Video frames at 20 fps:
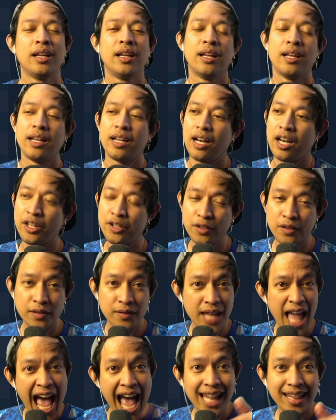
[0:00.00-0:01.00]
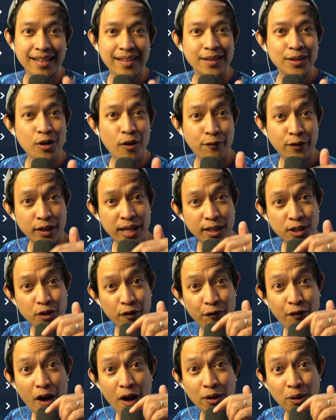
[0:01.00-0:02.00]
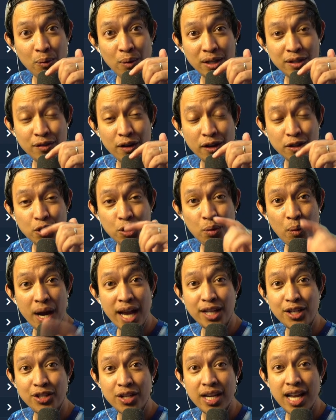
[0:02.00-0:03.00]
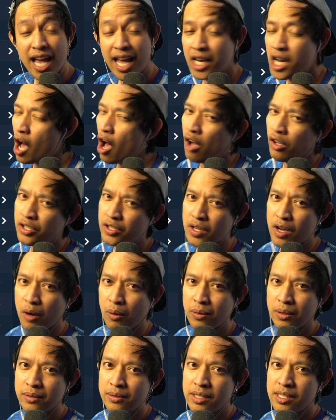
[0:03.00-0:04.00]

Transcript: Other than that, don't forget to follow us on Twitch, and also